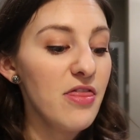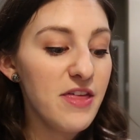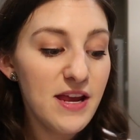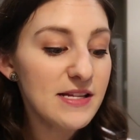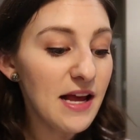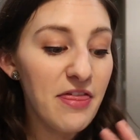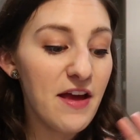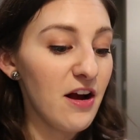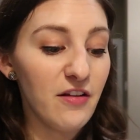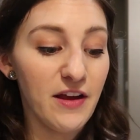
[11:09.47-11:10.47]
These I
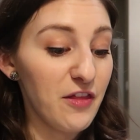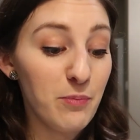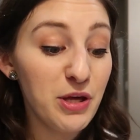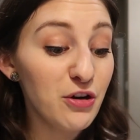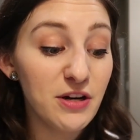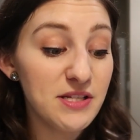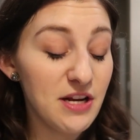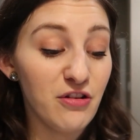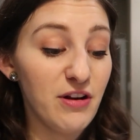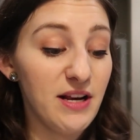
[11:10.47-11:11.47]
think are like the purest
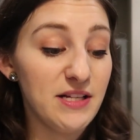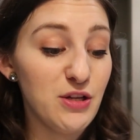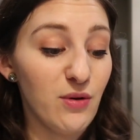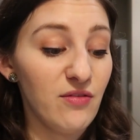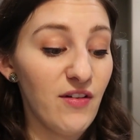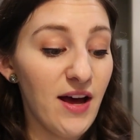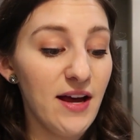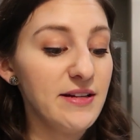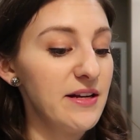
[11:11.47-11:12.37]
ingredients you can find.